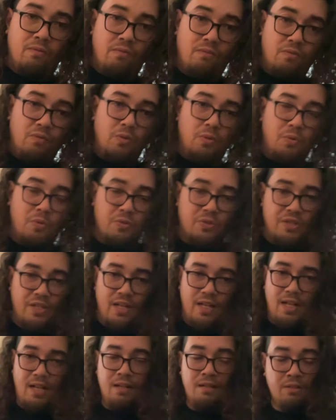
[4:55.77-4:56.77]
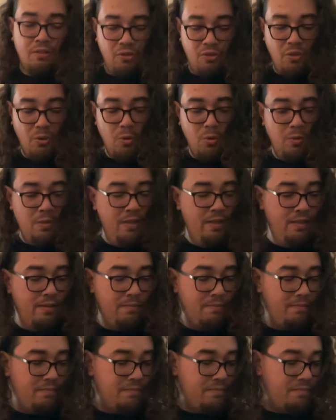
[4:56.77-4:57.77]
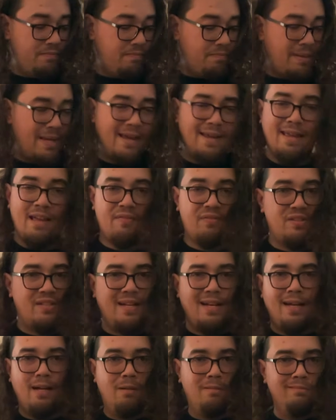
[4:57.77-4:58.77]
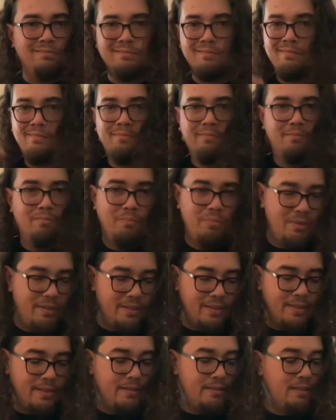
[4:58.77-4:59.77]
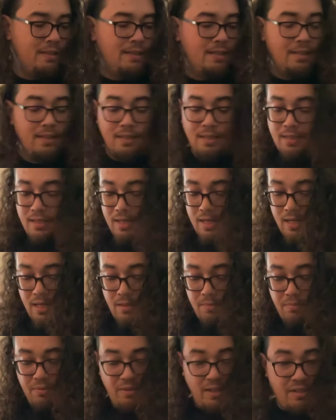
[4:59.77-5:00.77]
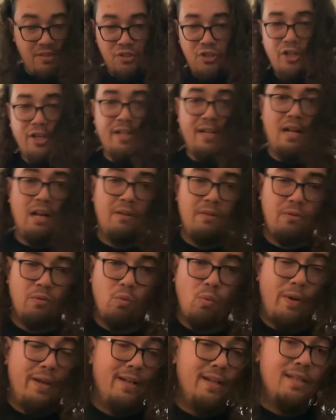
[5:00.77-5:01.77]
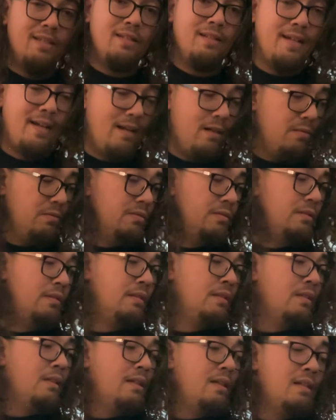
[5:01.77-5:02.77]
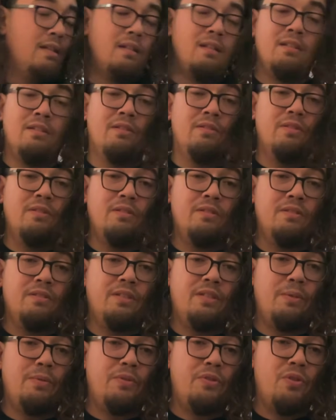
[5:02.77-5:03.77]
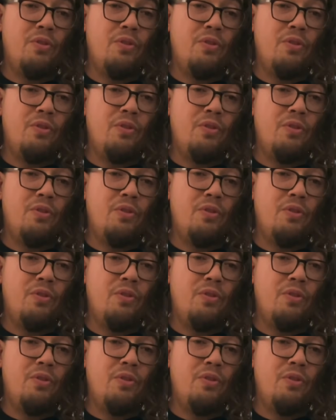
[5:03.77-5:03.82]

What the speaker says: those gold PAF style put in there. But let's check it out the way it is now. See what you